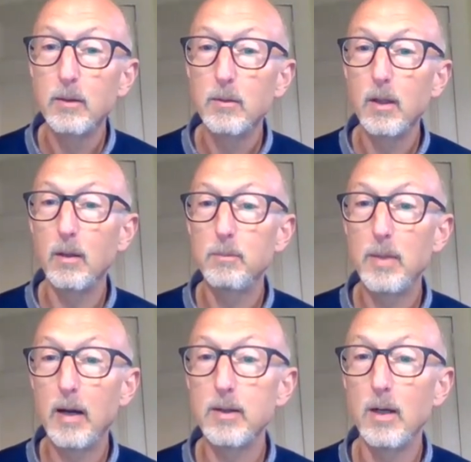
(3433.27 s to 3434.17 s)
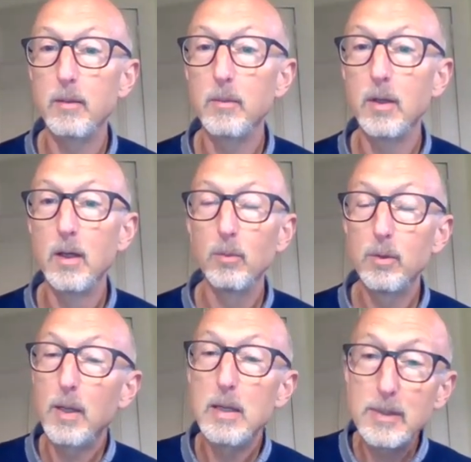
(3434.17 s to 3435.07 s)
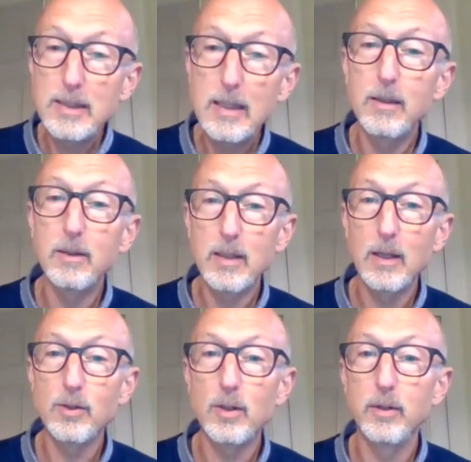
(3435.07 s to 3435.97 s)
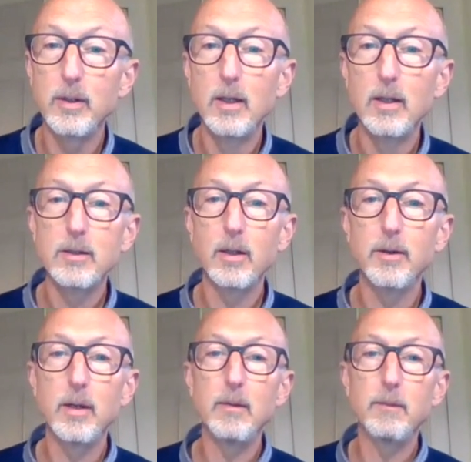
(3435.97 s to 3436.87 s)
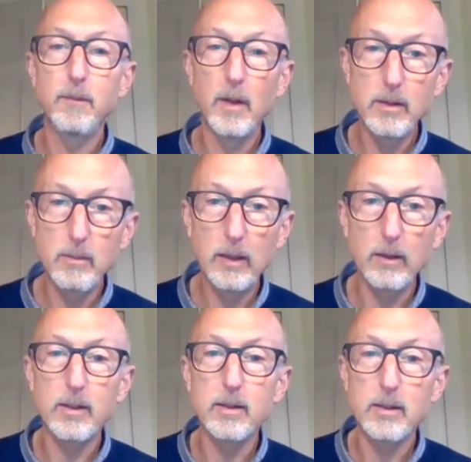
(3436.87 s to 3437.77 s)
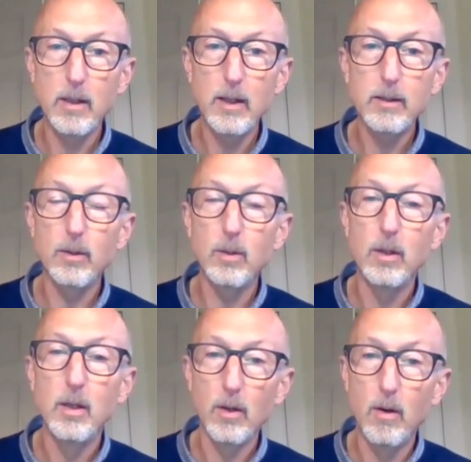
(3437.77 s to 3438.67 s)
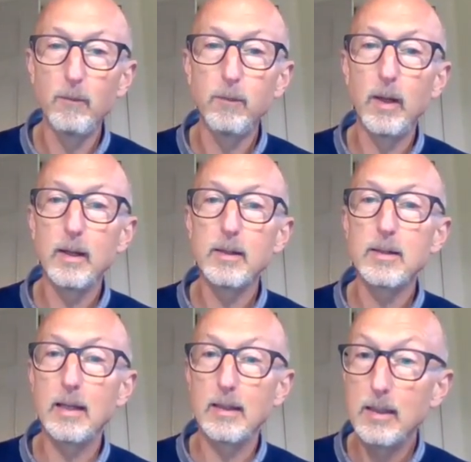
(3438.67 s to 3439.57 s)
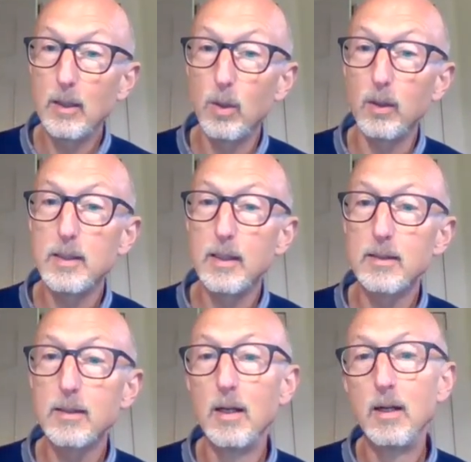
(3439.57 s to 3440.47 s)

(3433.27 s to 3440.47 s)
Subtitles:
paradigm would pay particular attention to the fundamental societal conflicts and inequalities